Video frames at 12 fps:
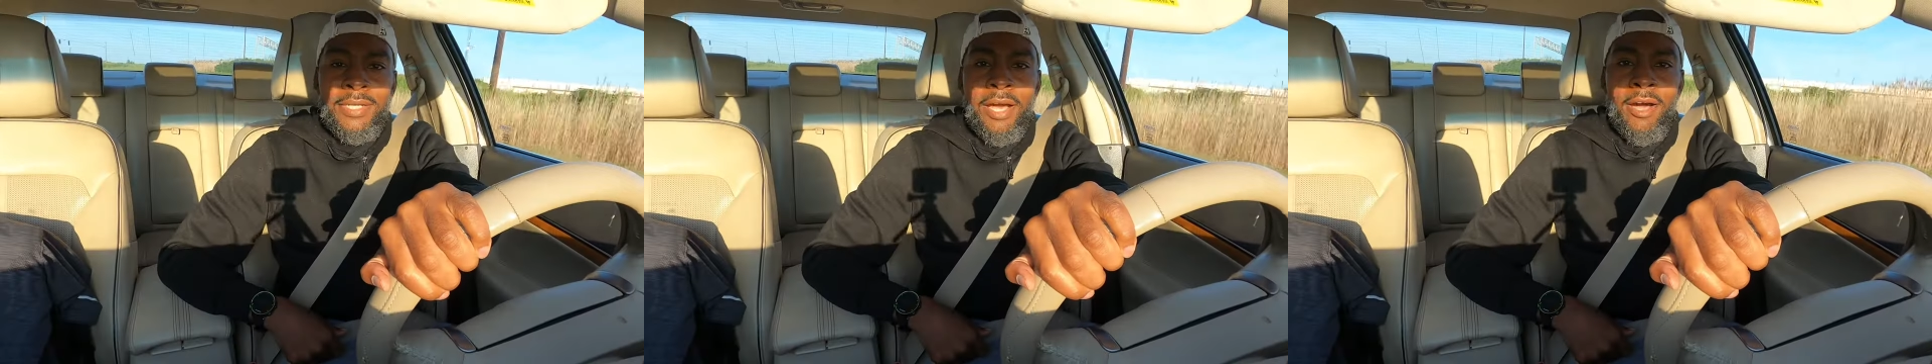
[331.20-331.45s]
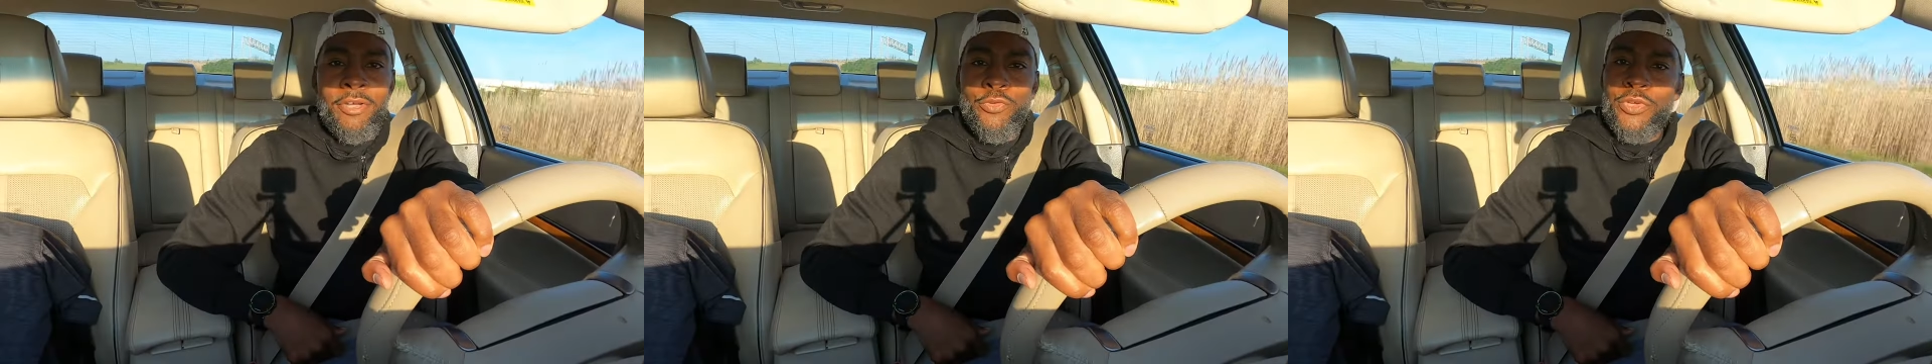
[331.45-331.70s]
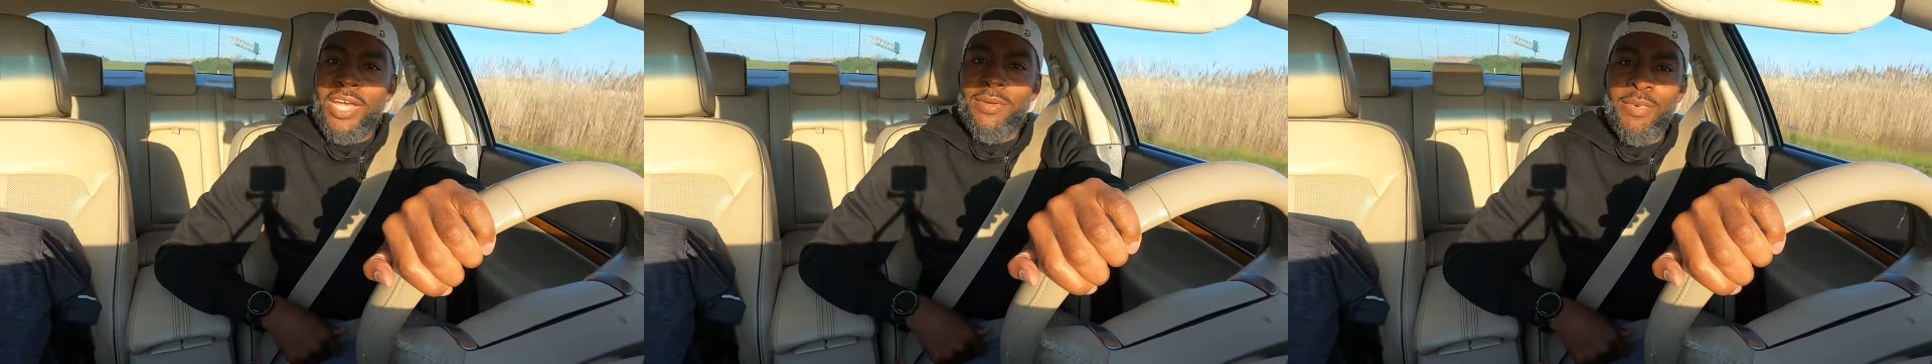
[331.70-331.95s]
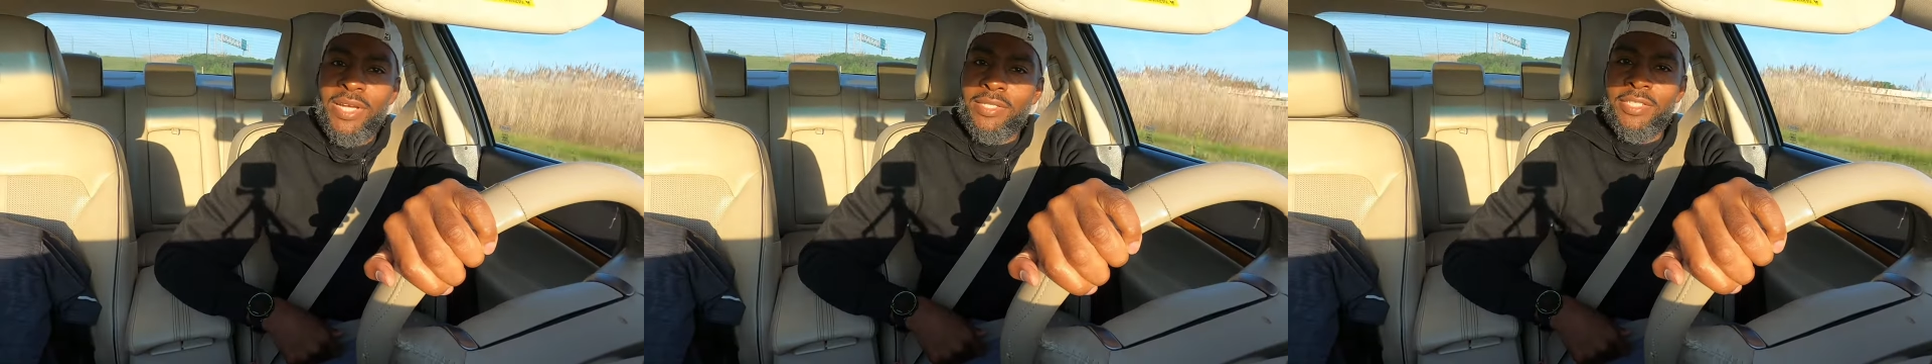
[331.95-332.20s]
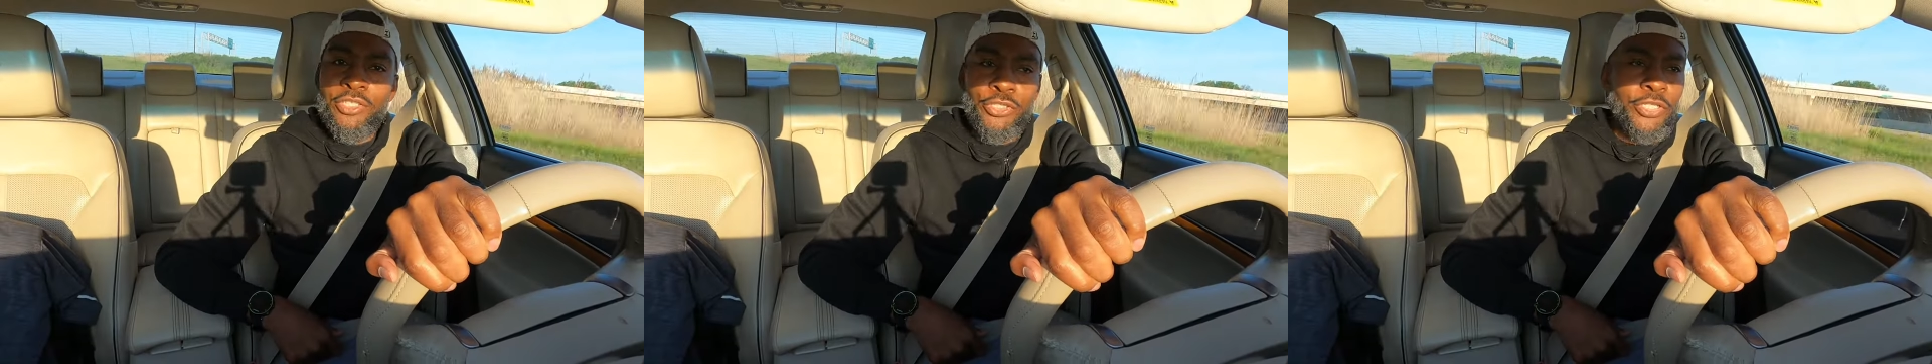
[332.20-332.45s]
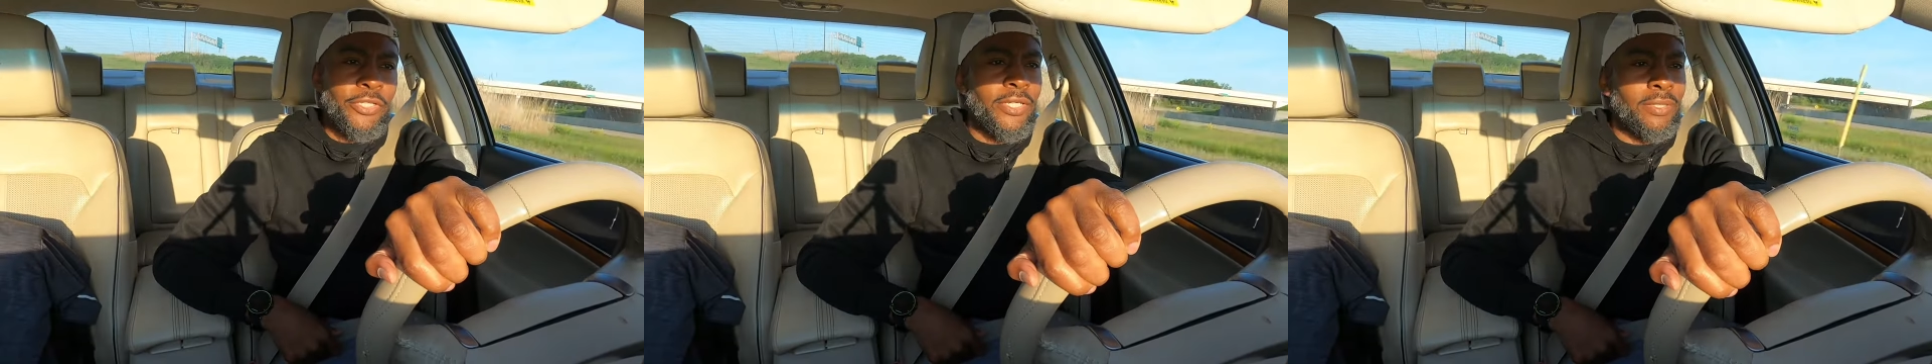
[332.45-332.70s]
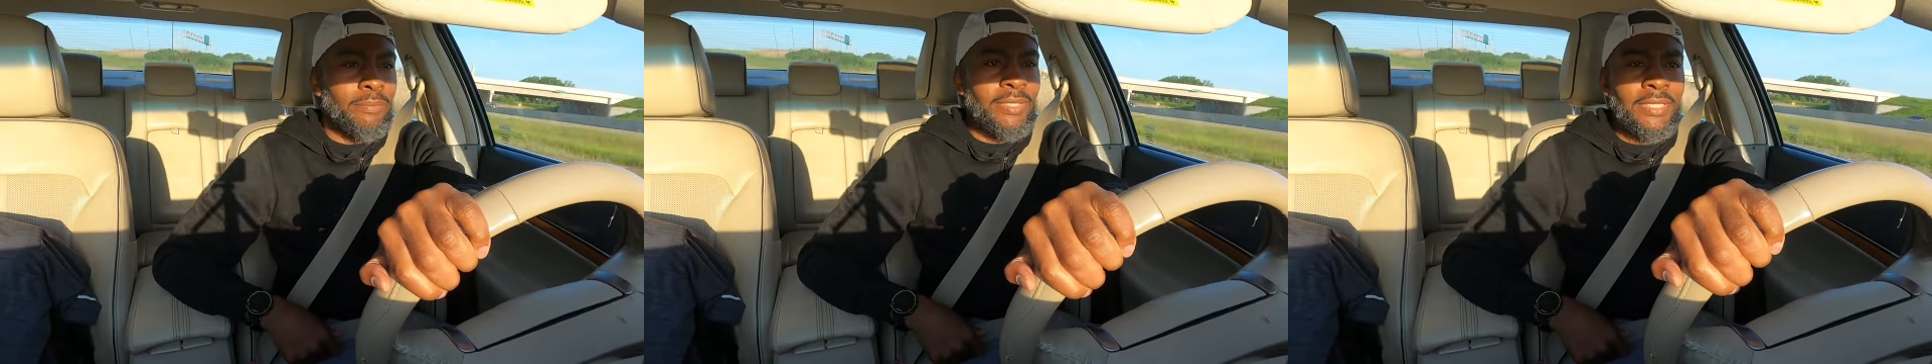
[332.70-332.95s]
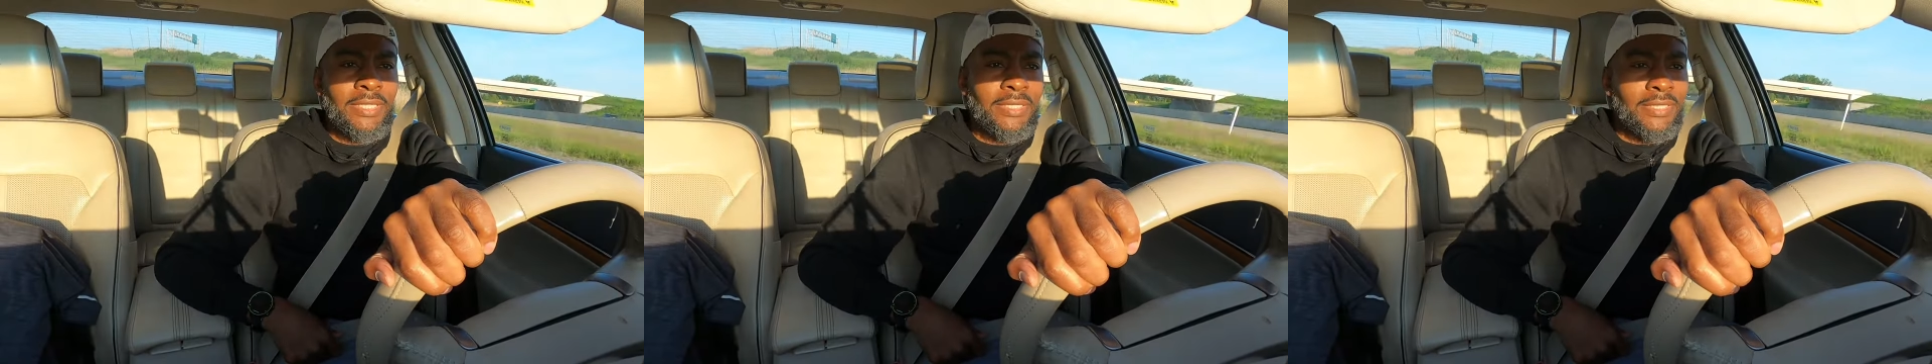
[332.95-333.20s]
Y'all, you can't make this shit up,
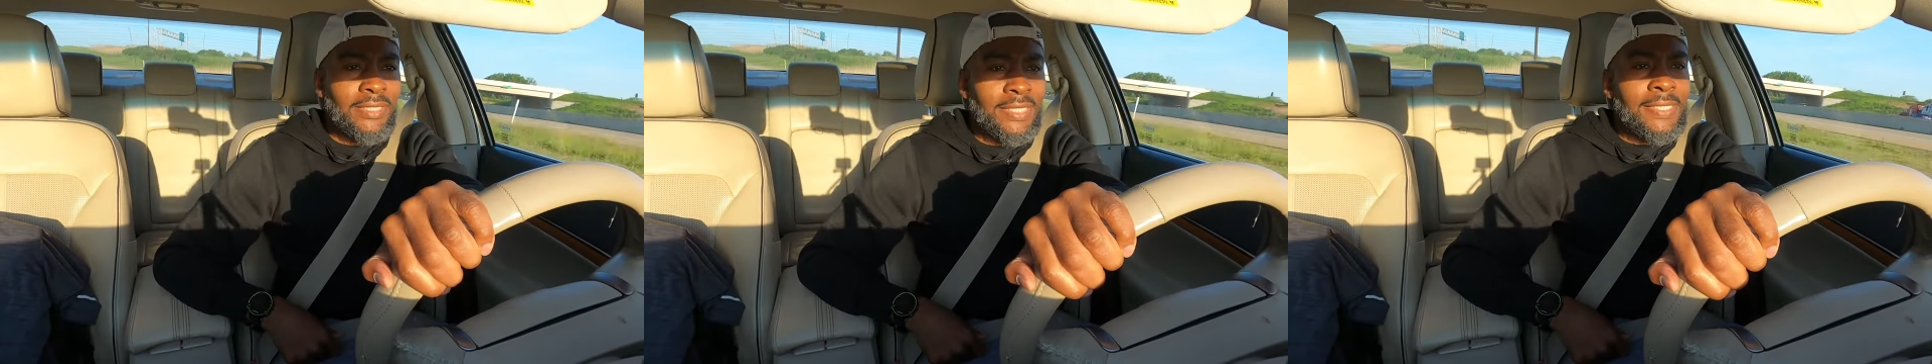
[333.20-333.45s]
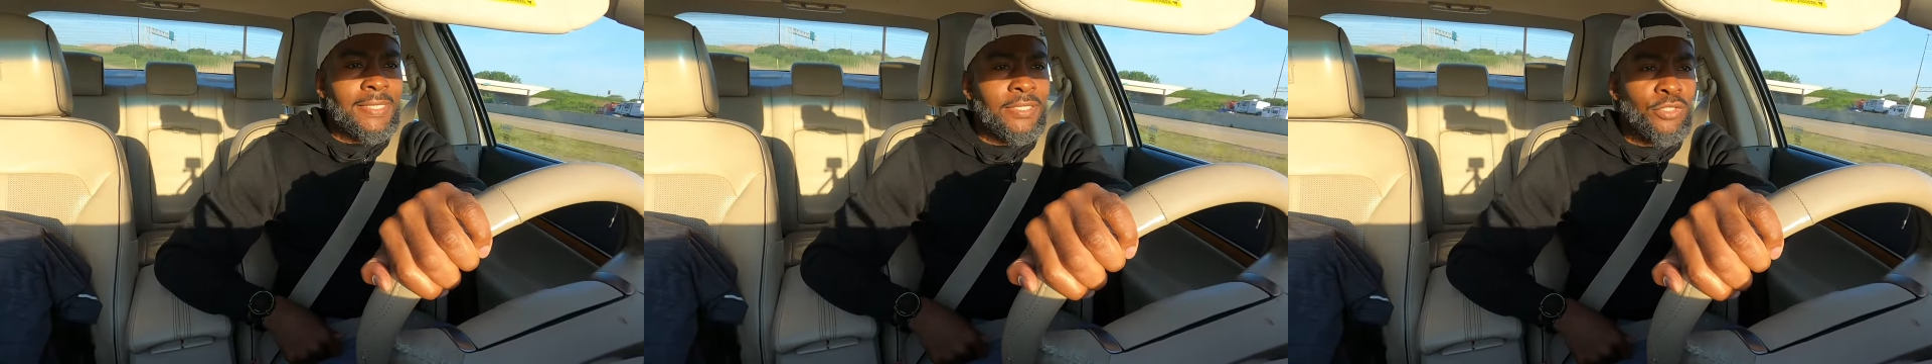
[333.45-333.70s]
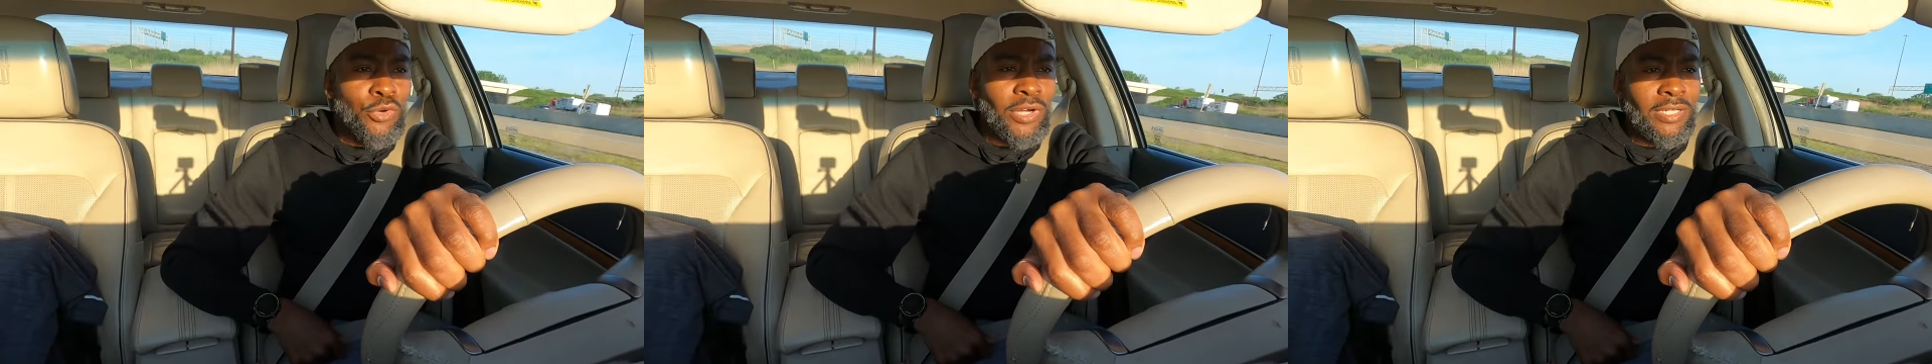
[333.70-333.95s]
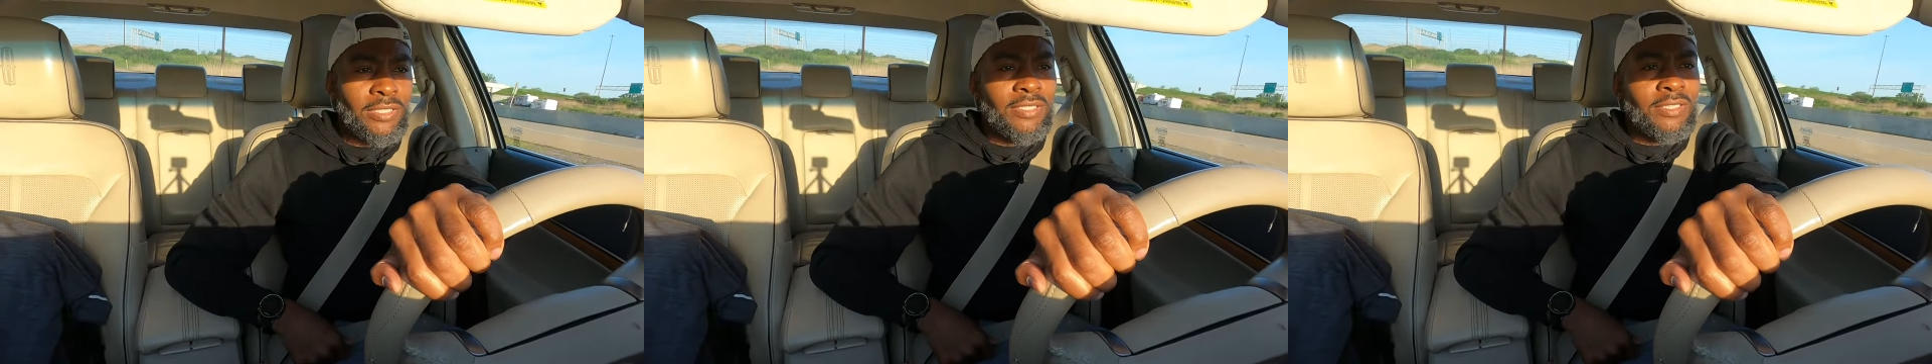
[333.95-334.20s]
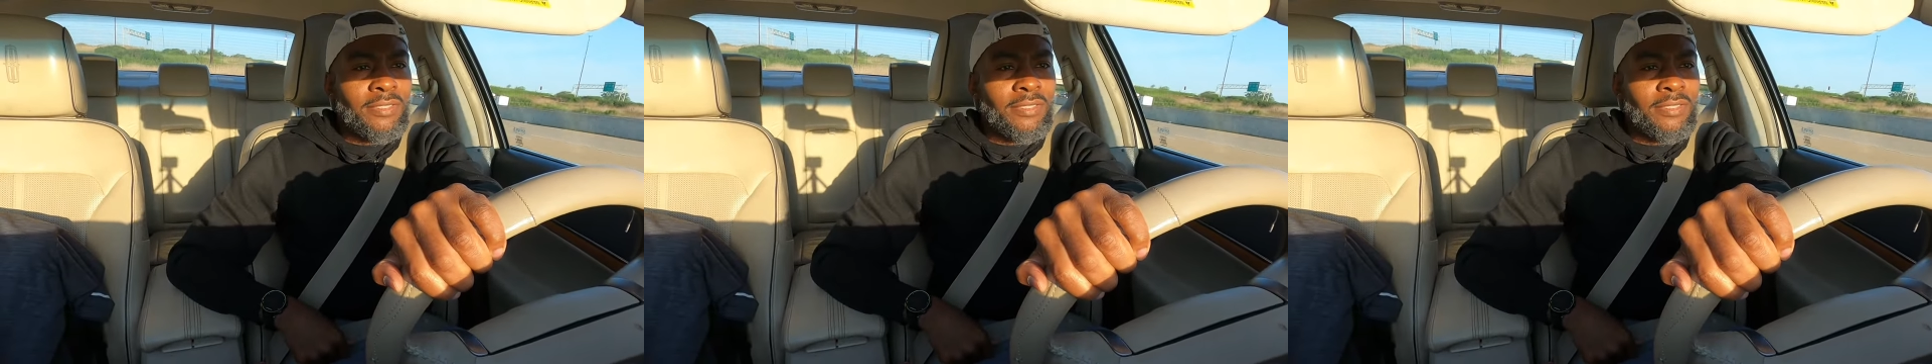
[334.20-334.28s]
man. This is crazy.